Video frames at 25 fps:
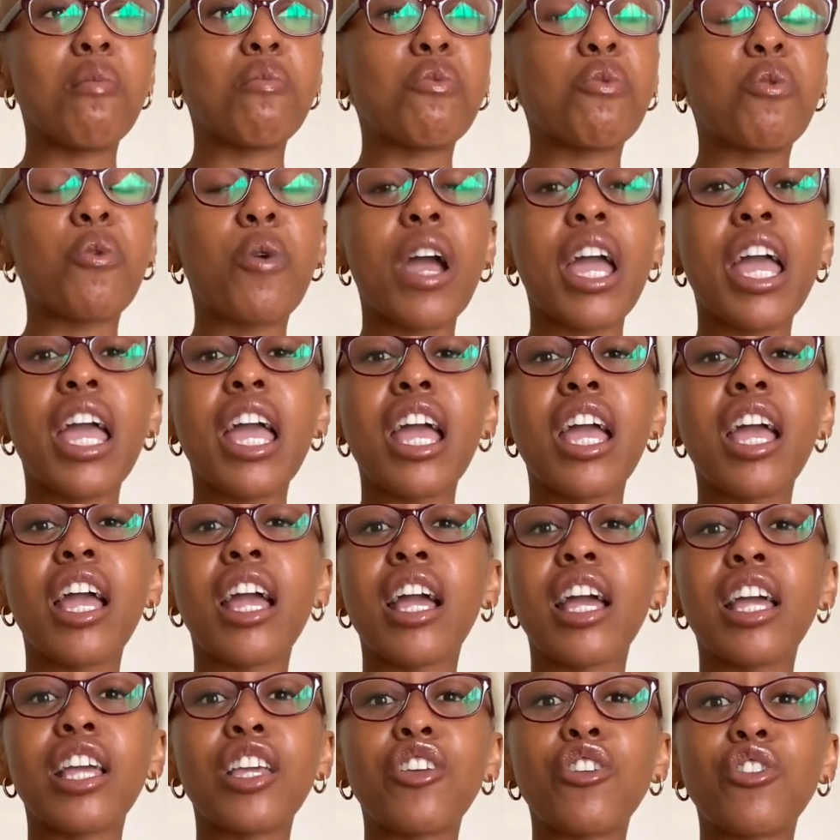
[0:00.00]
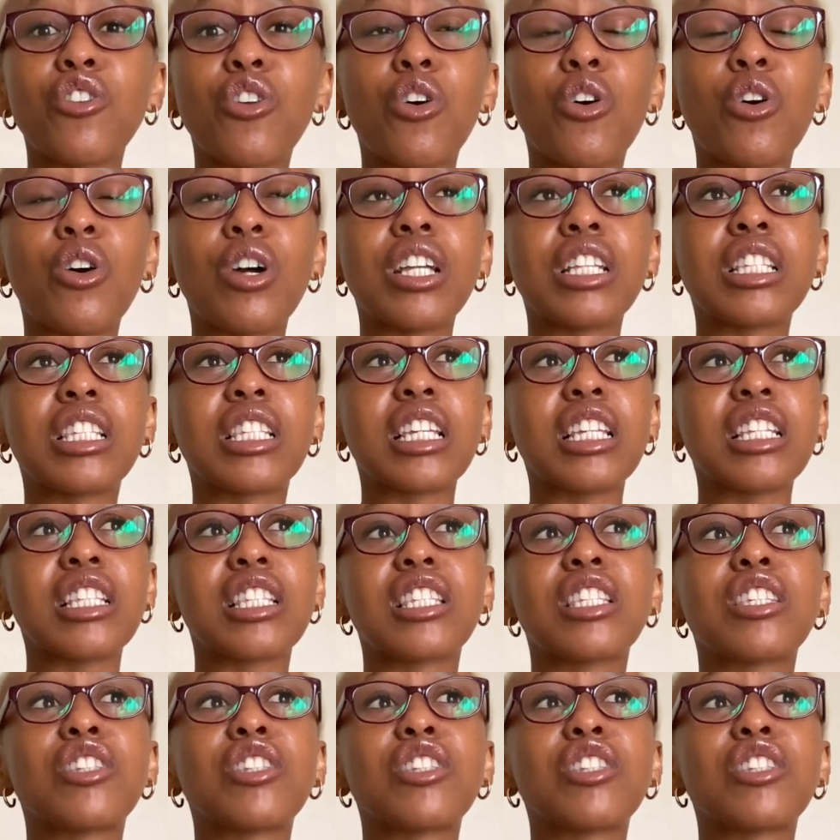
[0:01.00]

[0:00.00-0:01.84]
where, you know, it's